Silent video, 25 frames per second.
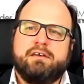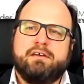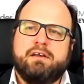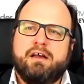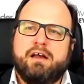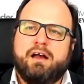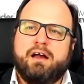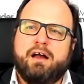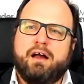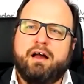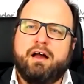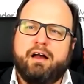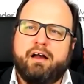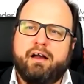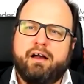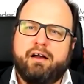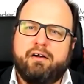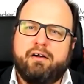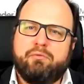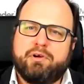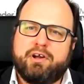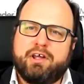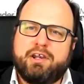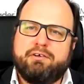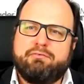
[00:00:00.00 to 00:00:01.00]
We're
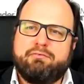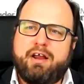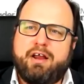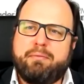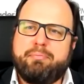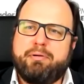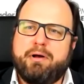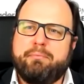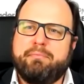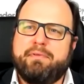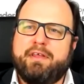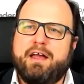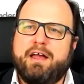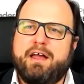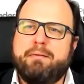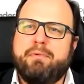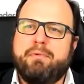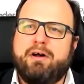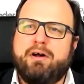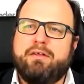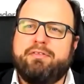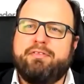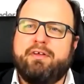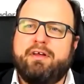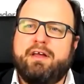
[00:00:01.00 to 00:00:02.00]
going to wrap up there.
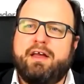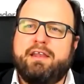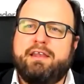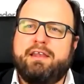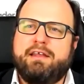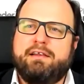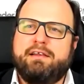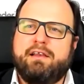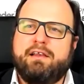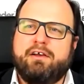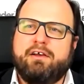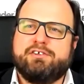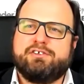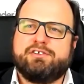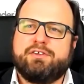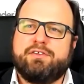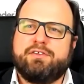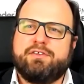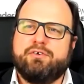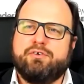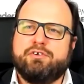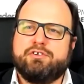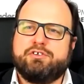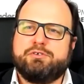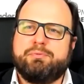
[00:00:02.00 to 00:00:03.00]
Martha, any last
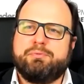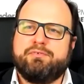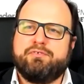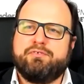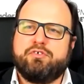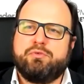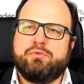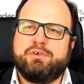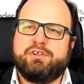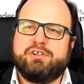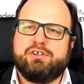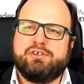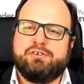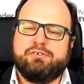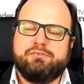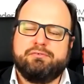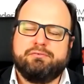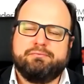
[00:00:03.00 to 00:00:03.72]
thoughts before we do?